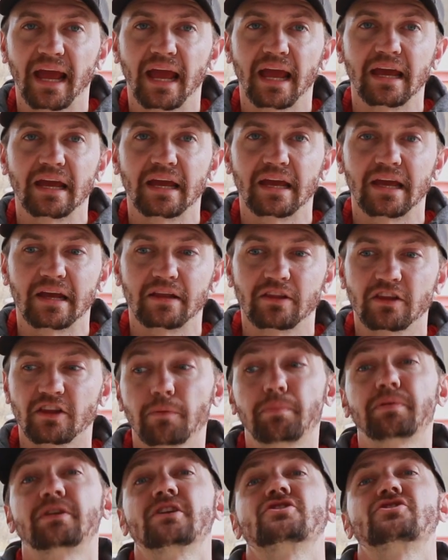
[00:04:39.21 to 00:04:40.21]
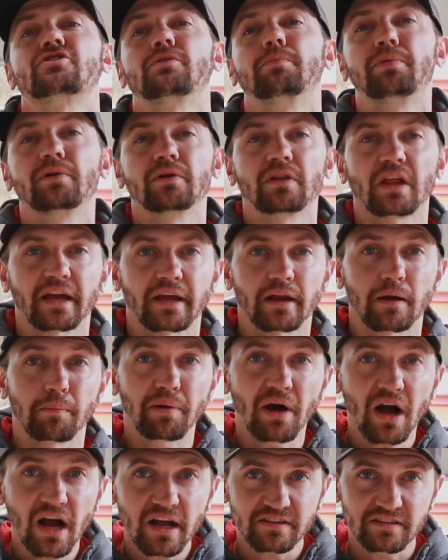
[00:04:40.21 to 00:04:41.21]
then they potentially put an
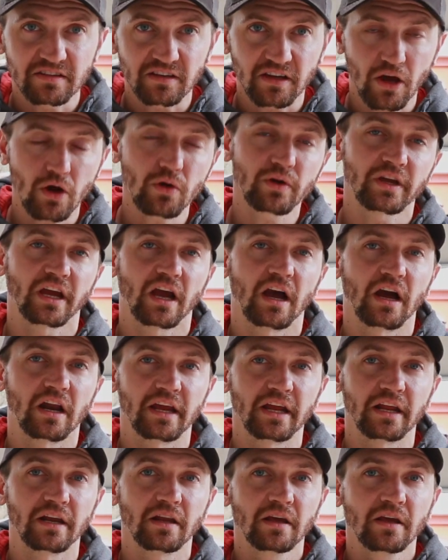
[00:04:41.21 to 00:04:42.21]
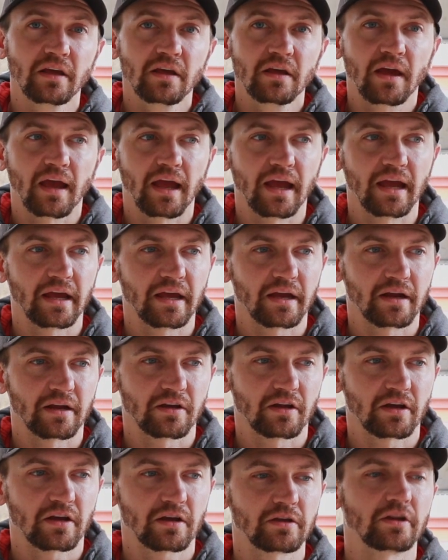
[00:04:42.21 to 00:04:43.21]
epoxy coating on it.
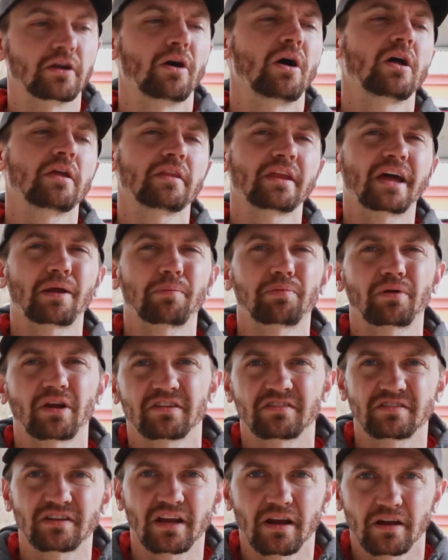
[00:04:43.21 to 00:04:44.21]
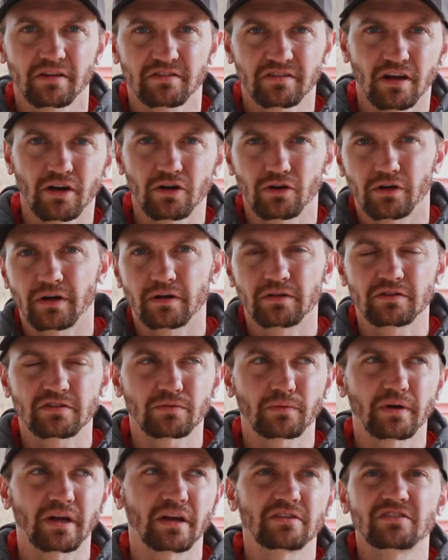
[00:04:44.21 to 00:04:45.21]
And all that, I priced it out. It's
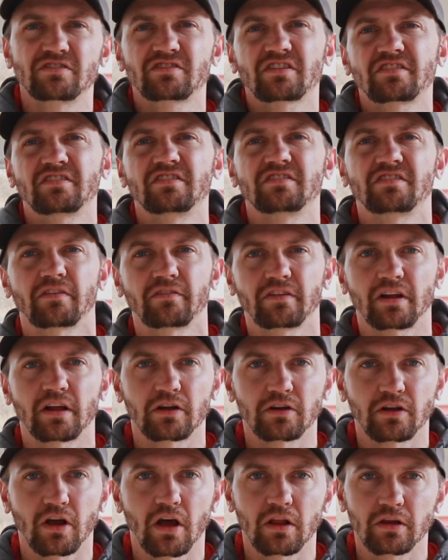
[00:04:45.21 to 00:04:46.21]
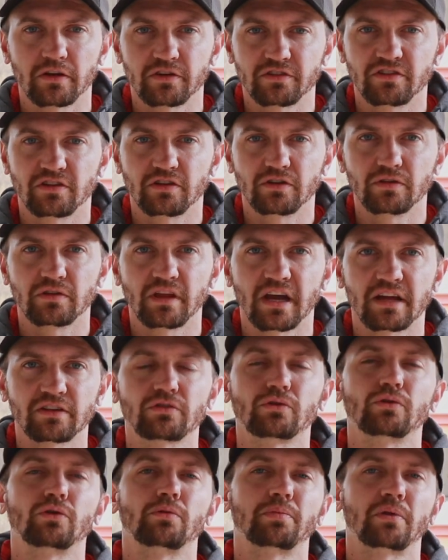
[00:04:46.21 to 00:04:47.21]
around $600 to $700 to do that
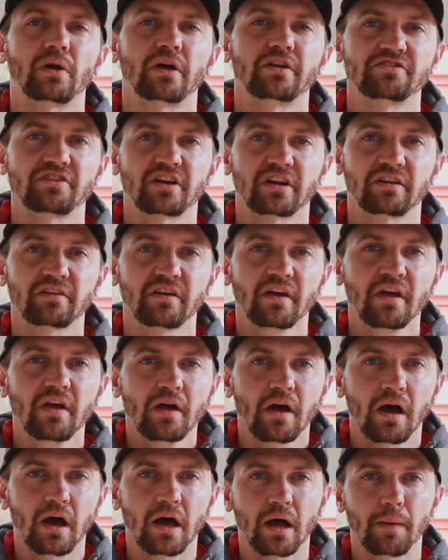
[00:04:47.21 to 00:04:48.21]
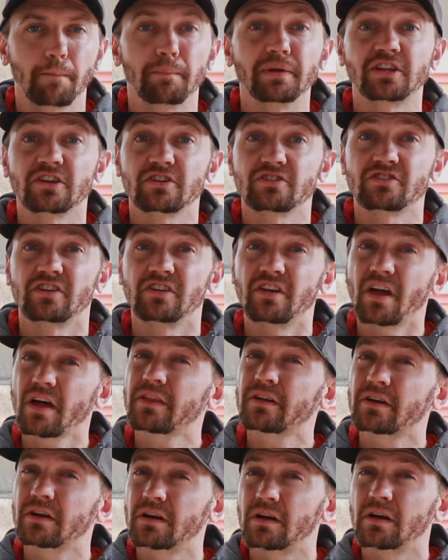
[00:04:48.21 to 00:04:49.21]
total project. But there's
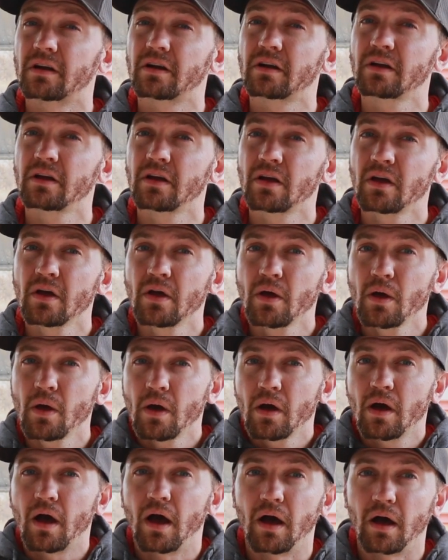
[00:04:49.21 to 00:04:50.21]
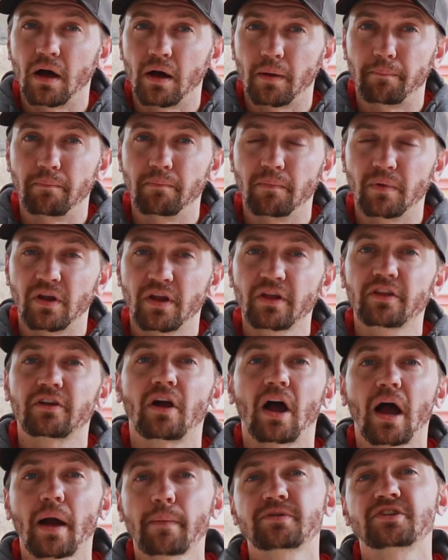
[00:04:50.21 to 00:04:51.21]
another
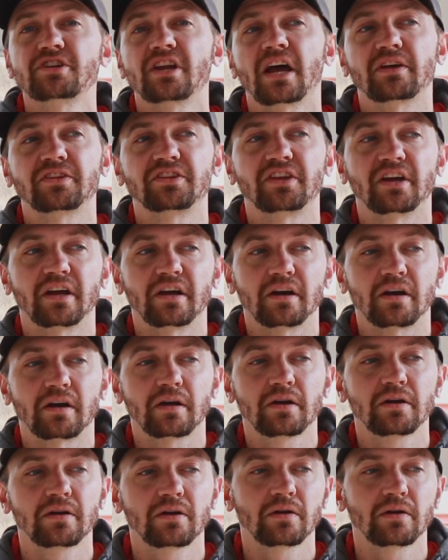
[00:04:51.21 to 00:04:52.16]
option out there